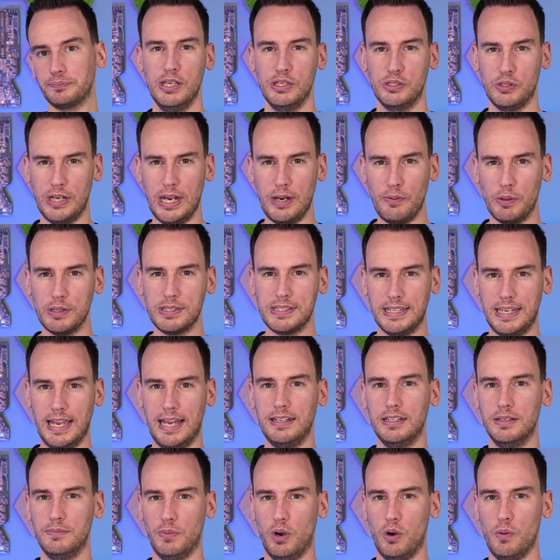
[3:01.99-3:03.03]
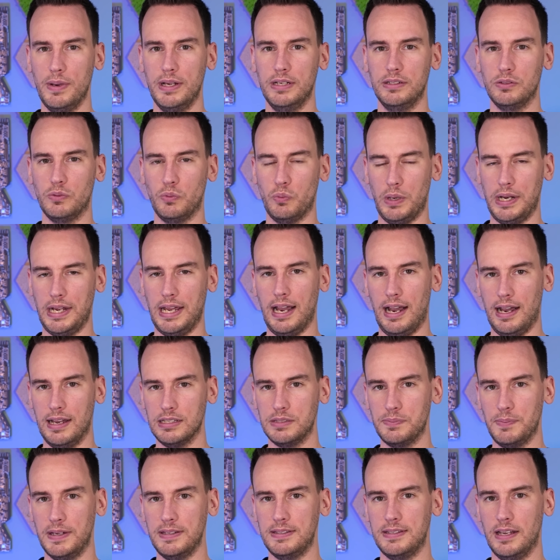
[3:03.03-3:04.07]
So that was again the moment when I
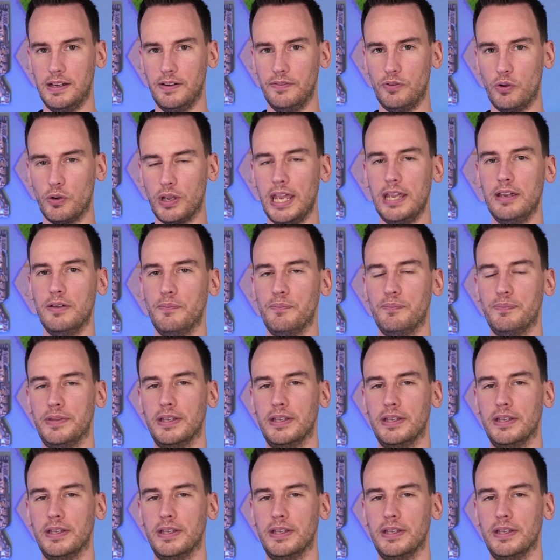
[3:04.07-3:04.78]
asked myself, okay,